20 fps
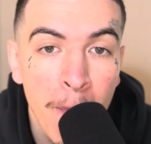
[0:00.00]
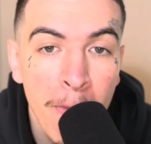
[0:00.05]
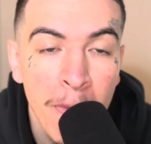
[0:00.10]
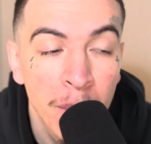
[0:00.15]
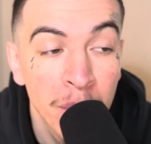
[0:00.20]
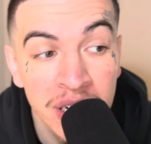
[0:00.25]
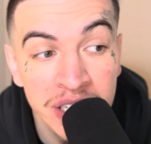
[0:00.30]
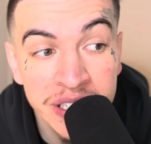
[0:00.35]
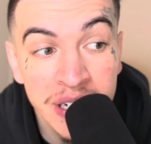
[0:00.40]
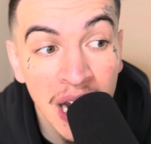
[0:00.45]

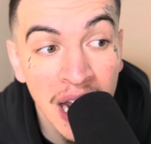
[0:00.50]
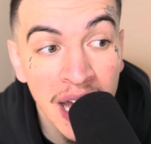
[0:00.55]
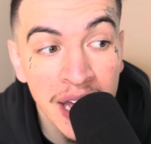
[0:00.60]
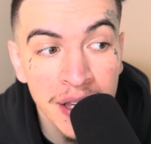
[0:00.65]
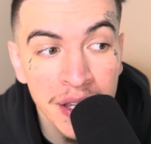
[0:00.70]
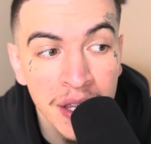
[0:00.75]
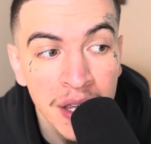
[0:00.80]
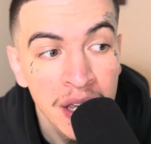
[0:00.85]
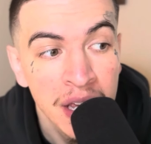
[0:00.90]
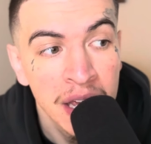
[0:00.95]
But it's
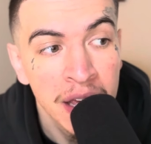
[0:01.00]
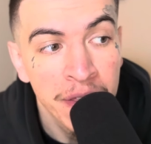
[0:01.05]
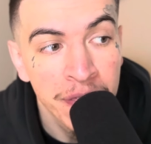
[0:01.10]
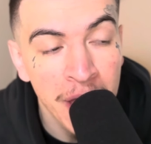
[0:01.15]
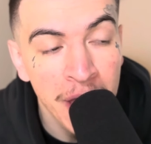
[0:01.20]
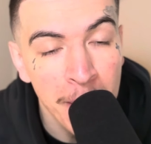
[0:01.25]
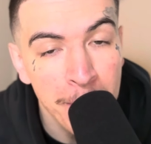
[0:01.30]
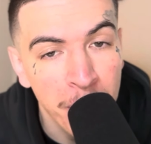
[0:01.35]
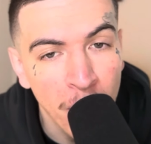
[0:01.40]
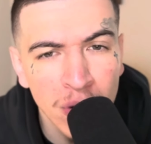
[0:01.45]
like
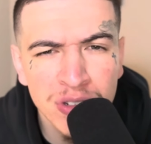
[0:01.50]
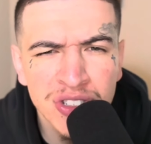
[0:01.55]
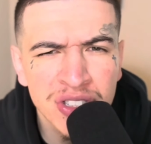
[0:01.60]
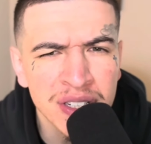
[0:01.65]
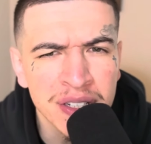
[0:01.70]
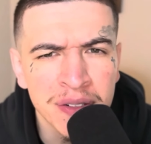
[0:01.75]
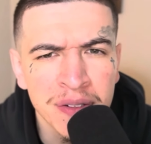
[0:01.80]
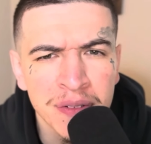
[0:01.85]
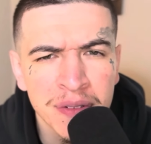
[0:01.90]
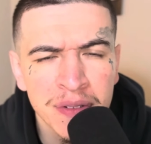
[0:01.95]
that
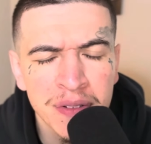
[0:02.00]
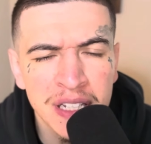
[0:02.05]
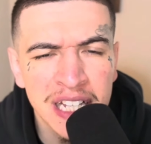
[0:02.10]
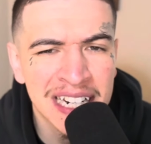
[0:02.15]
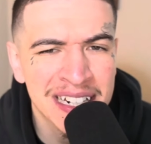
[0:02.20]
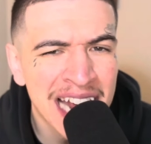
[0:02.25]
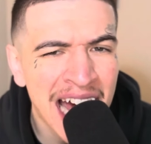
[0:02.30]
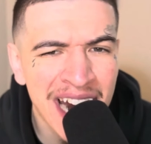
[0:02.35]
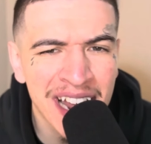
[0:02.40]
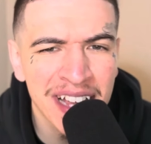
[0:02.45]
person
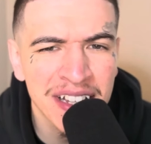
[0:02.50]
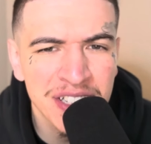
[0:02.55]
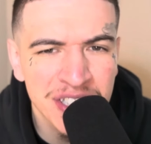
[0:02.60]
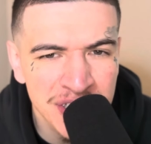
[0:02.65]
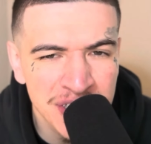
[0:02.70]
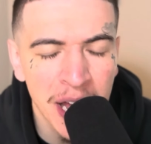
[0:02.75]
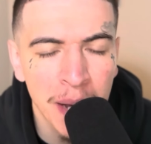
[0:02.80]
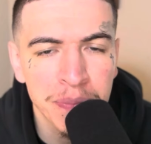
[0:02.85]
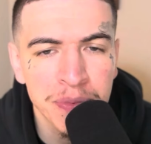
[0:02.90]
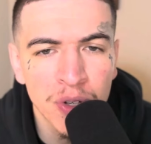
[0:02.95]
cannot
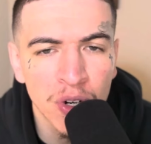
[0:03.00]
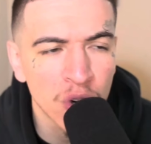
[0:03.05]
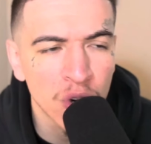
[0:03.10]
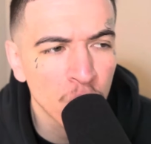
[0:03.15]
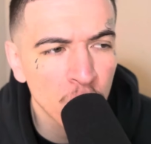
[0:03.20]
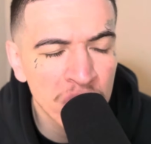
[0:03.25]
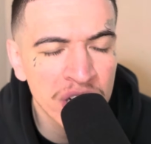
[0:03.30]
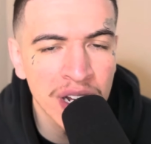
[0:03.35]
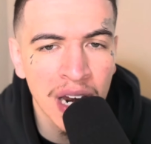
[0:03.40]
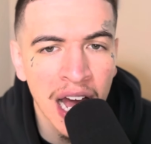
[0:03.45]
accept or
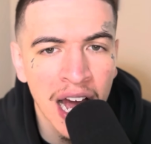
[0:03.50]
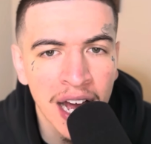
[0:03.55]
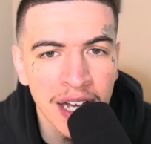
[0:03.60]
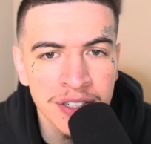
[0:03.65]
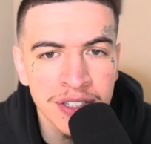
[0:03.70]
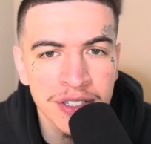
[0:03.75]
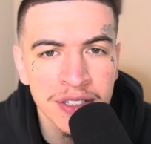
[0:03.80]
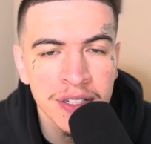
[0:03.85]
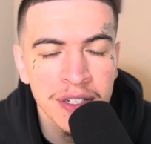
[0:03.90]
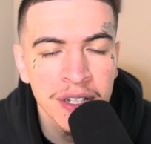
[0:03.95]

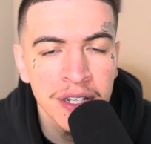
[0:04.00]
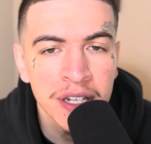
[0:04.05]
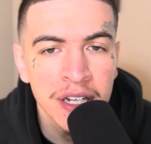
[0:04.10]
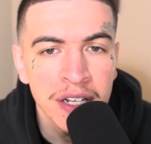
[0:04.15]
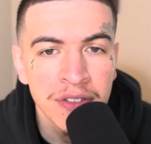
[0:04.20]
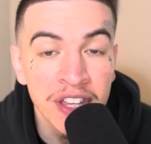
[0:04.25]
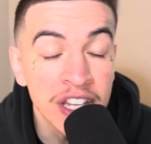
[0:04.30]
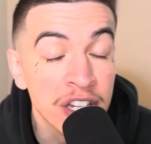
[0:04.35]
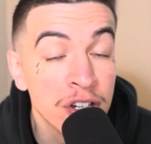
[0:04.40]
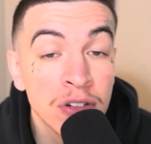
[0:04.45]
realize
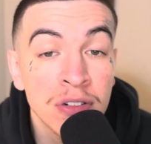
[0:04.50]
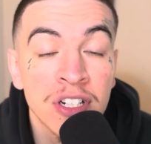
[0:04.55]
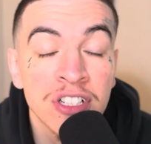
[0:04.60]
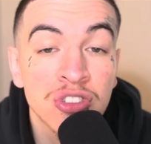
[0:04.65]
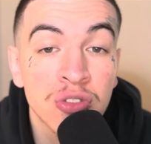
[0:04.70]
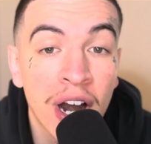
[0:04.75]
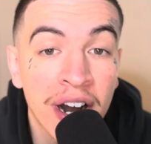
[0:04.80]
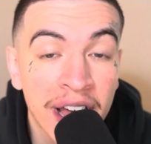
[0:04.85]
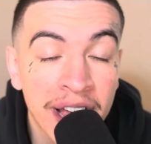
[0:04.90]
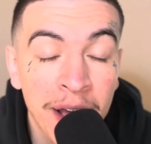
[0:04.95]
that you're just
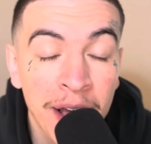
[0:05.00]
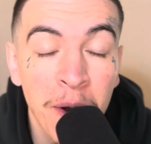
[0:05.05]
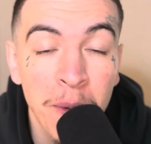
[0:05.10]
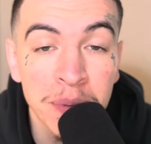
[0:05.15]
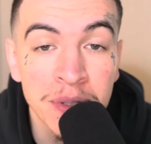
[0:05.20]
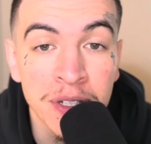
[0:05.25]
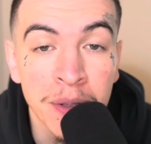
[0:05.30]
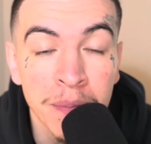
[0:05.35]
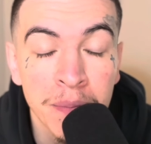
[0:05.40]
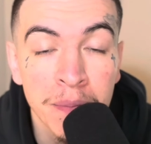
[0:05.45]
trying to help
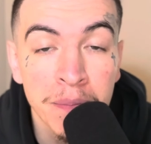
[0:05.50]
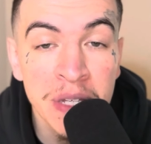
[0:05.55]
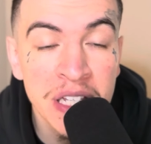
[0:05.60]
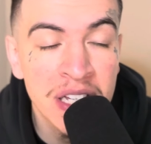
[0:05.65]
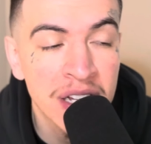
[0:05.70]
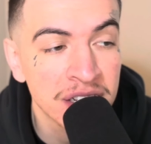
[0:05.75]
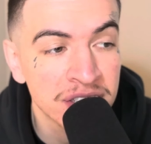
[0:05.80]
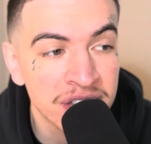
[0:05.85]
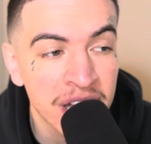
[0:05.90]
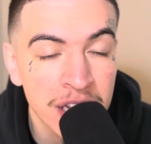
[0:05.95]
them,
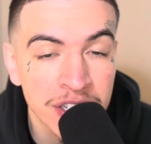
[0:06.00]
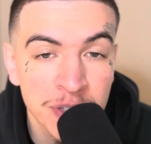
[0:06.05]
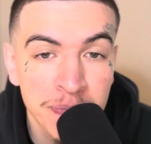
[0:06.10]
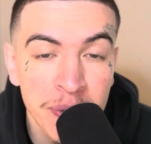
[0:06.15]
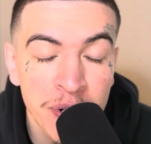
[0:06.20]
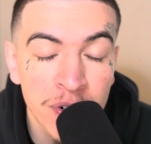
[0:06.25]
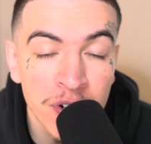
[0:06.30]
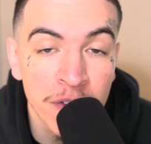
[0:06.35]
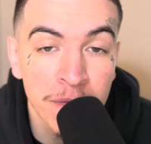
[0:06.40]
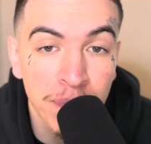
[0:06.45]
because that
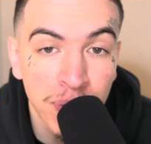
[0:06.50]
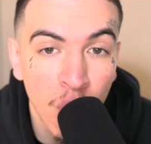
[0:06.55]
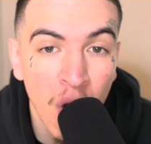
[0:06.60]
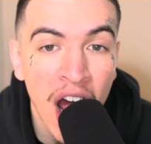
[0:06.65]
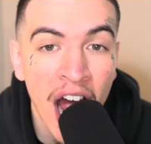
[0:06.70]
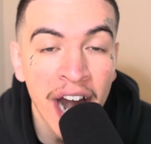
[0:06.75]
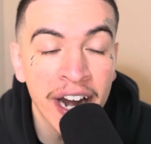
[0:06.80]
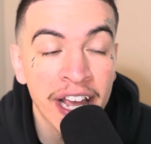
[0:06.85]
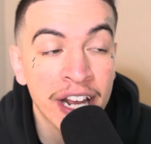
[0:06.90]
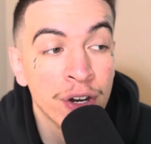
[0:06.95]
spirit of
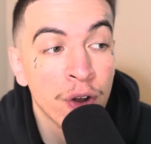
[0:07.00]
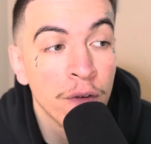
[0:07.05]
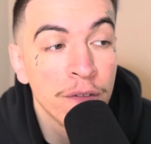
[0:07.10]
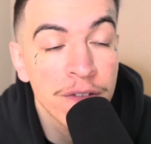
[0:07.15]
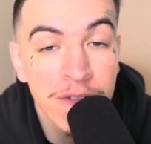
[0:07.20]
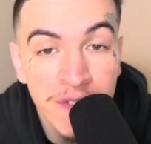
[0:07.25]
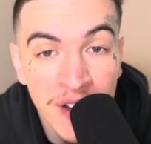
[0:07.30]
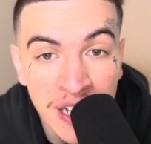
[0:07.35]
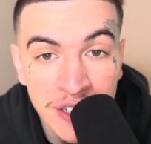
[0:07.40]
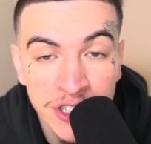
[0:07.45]
pride and
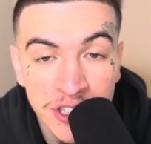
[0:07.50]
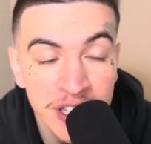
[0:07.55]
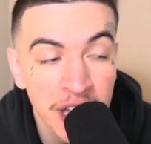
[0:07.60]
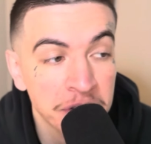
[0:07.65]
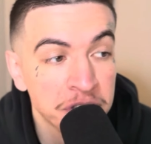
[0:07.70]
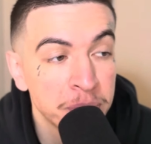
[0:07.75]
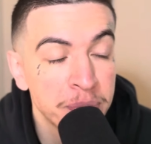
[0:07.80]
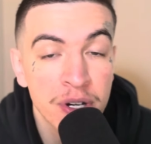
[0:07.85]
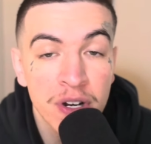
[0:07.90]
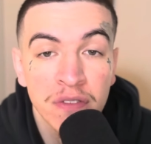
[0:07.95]
offense, that
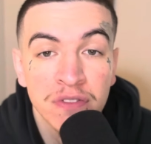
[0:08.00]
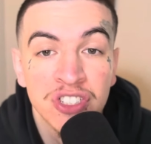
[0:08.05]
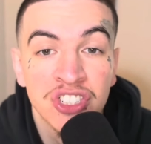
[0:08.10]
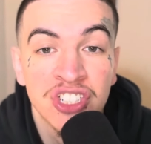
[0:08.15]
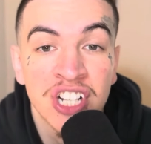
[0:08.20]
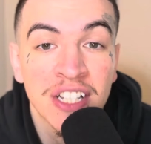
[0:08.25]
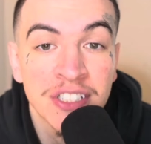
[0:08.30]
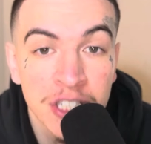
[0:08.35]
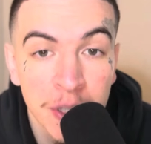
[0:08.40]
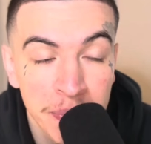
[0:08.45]
spirit of
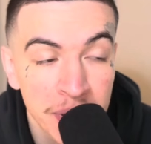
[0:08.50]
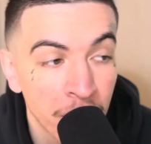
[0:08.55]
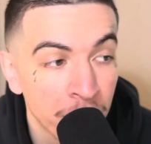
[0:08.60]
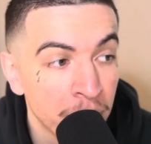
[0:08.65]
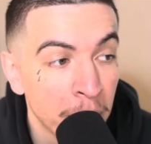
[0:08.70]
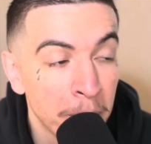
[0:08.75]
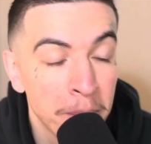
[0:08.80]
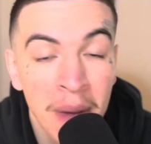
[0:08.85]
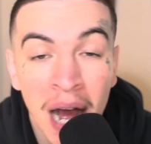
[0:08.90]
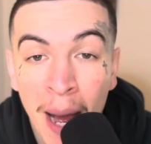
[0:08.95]
Jezebel, the
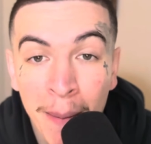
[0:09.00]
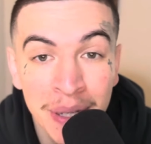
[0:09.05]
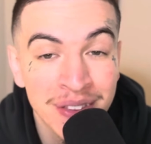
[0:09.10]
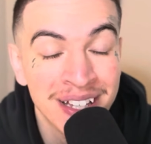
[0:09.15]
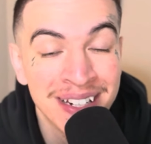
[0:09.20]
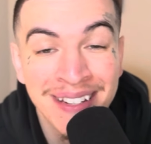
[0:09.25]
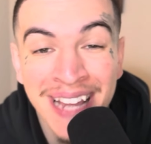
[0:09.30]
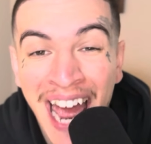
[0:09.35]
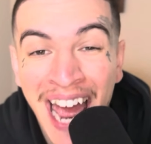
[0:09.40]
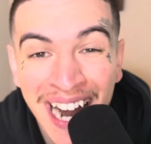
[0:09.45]
mommy, the
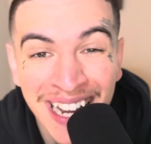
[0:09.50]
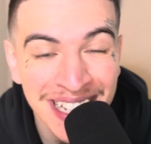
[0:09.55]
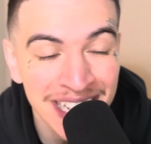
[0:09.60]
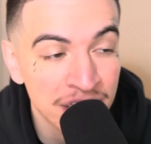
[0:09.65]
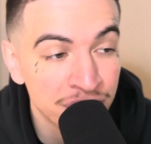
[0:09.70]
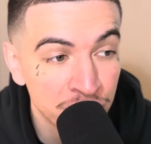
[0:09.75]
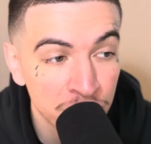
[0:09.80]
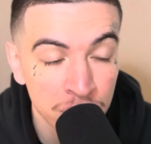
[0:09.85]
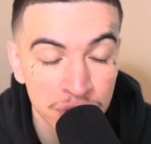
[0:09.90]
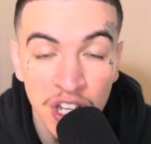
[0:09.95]
daddy
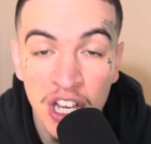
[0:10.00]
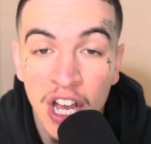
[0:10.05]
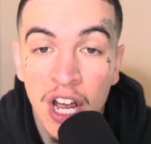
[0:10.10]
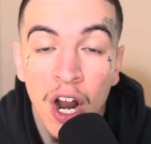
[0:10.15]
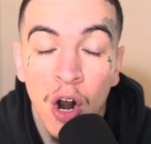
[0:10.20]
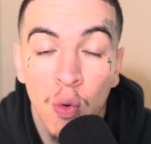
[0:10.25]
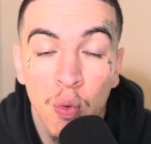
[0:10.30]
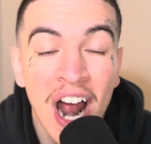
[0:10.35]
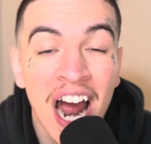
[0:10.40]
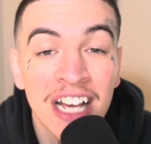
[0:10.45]
issues
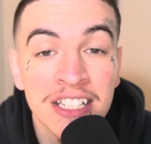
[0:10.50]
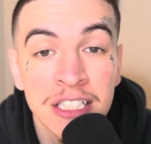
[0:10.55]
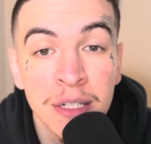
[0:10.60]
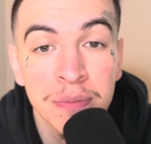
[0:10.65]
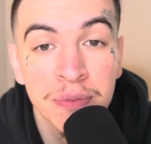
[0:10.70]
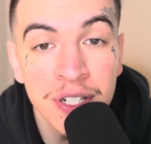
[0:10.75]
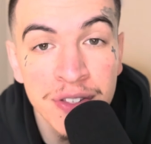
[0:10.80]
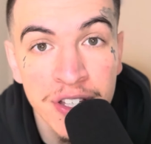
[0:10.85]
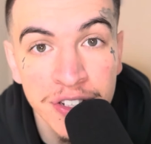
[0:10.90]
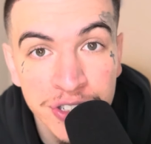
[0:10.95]
rise up
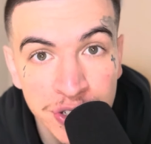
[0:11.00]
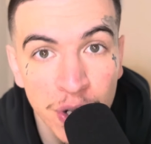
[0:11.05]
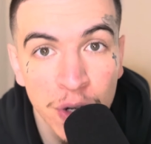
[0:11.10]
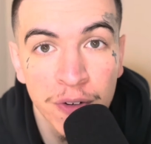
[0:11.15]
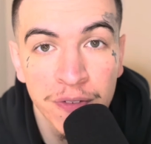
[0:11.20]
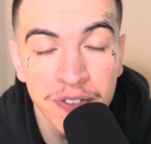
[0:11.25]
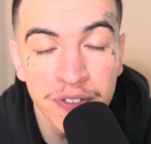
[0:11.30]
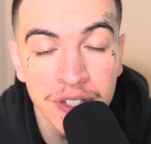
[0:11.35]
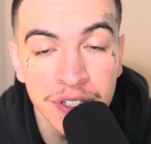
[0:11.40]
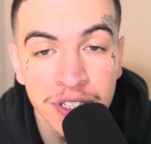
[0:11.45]
to the
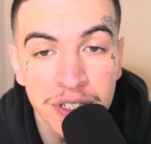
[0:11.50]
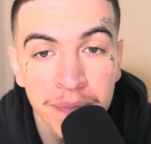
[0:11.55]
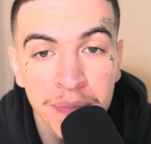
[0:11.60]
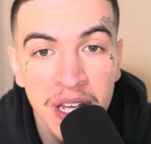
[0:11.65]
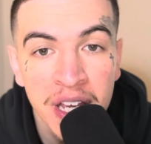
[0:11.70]
surface,